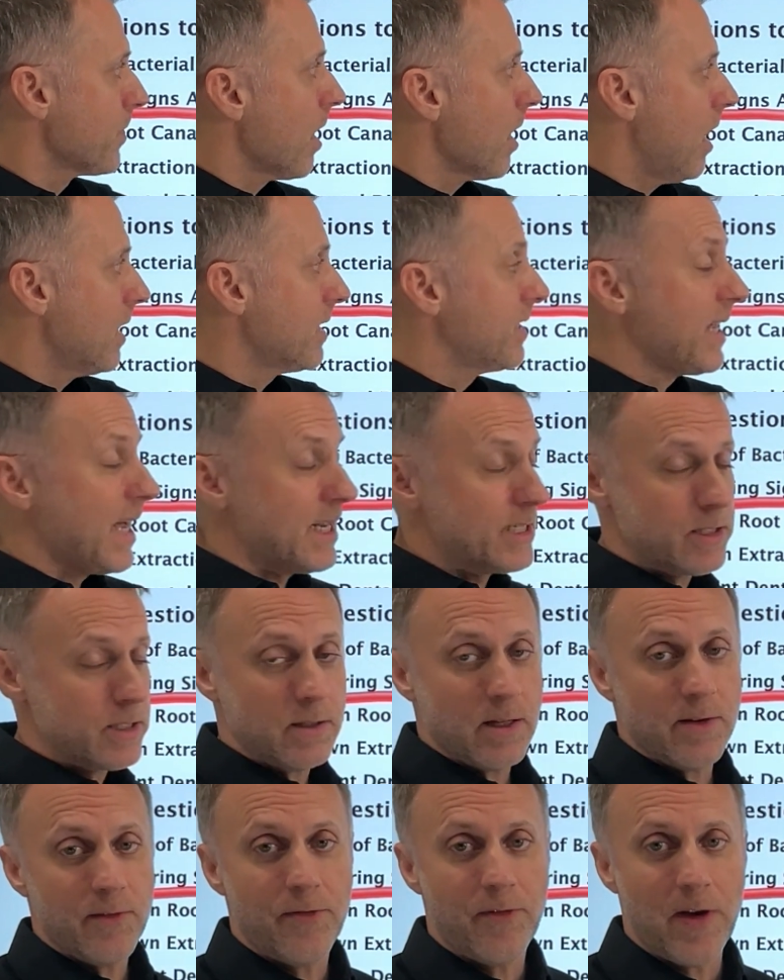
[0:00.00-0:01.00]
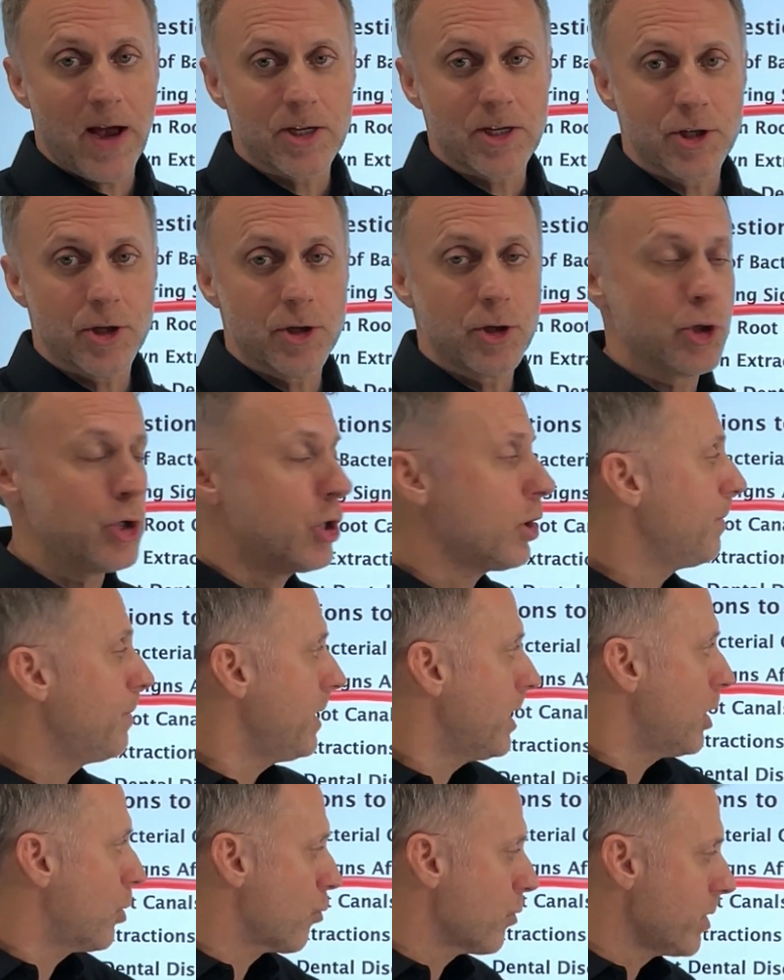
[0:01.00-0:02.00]
a dental infection could
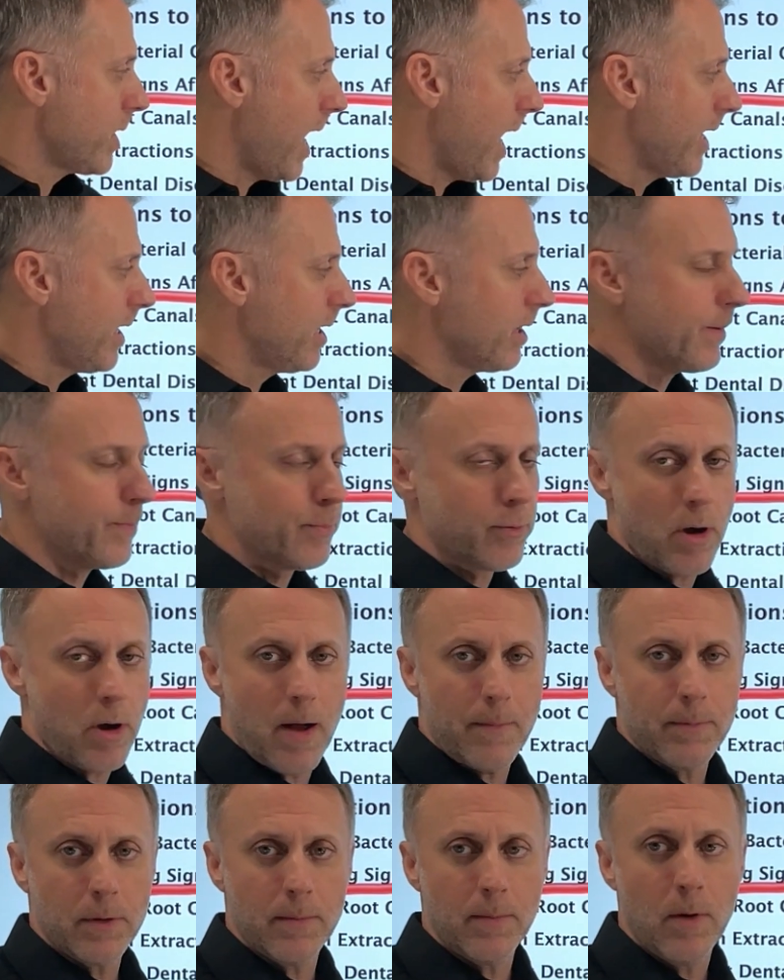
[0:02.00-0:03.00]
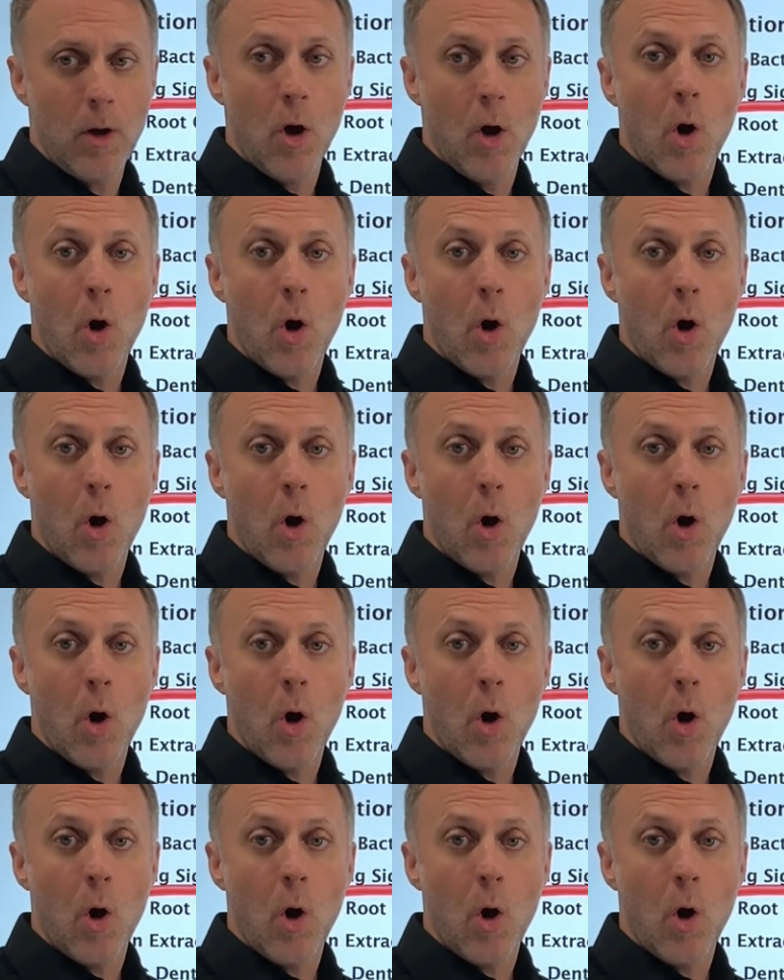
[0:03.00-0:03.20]
be creating the problem